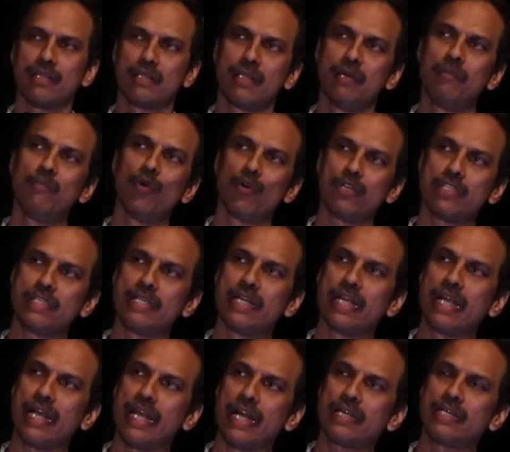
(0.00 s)
the most
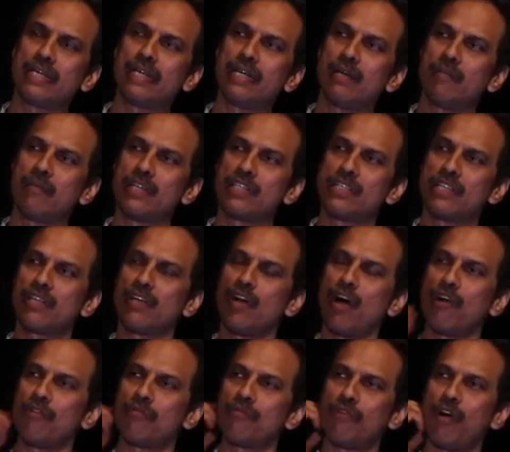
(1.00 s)
neglected dimension
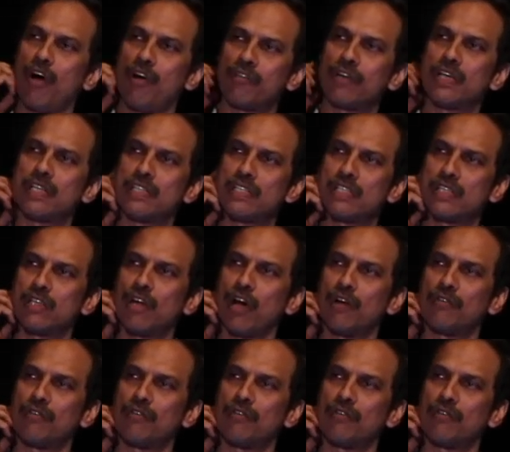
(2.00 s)
of, of concern